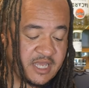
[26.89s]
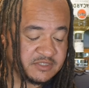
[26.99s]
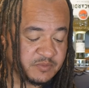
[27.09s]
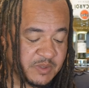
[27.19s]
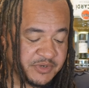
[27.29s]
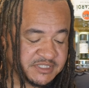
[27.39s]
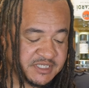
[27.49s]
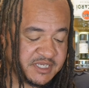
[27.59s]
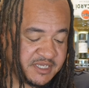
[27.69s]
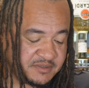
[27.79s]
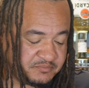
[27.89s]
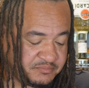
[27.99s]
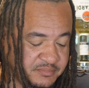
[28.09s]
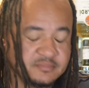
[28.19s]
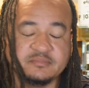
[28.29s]
just remember as a kid
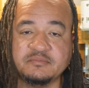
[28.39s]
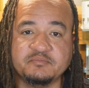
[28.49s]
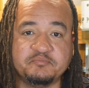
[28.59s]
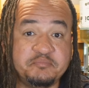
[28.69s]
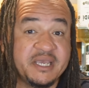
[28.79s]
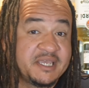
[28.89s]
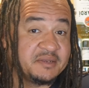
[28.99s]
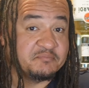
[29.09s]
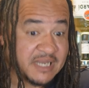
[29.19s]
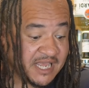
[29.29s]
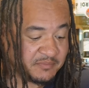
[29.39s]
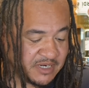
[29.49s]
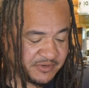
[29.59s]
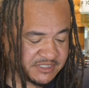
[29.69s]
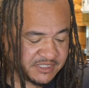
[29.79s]
picking
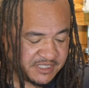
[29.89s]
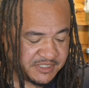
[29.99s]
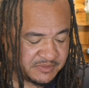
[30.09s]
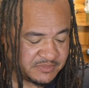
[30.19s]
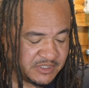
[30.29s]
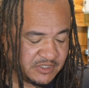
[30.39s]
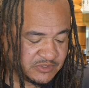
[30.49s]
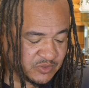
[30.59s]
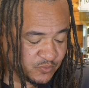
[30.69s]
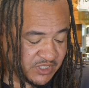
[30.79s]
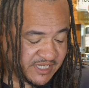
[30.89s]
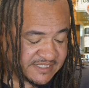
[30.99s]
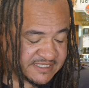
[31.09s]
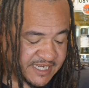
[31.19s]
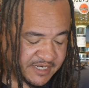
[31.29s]
blackberries and eating them. So I'm really
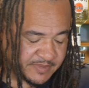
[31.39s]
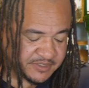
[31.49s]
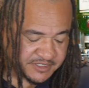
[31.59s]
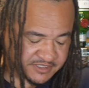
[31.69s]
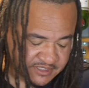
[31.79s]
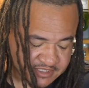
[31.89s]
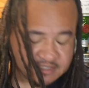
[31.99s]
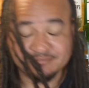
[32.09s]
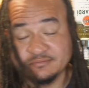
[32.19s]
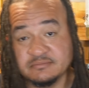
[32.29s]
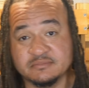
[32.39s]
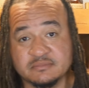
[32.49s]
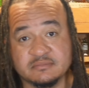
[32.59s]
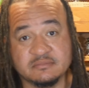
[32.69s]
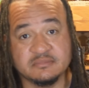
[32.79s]
excited about this because I
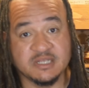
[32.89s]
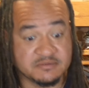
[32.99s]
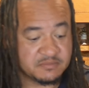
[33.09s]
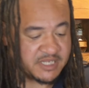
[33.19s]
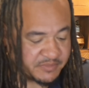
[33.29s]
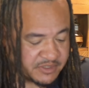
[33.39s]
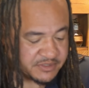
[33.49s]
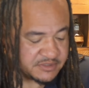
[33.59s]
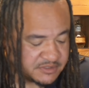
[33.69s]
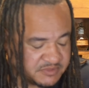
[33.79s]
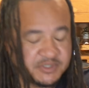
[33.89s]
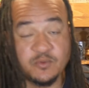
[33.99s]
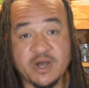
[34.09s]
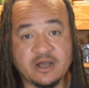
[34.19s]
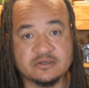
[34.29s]
love some blackberries. It's
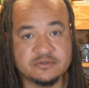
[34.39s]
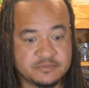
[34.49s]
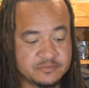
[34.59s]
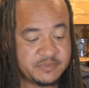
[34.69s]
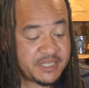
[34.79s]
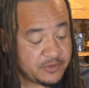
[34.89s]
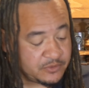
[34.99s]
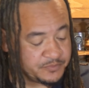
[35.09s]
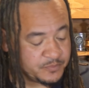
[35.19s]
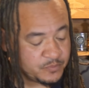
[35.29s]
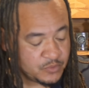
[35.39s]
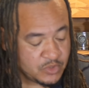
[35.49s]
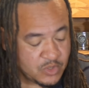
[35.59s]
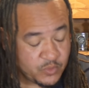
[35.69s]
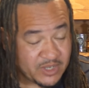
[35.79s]
been a while. But anywho,
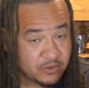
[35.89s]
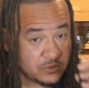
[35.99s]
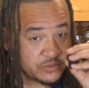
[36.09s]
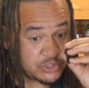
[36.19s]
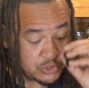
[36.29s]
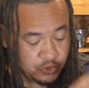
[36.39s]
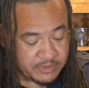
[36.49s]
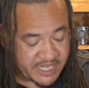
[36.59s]
we're going to go with 2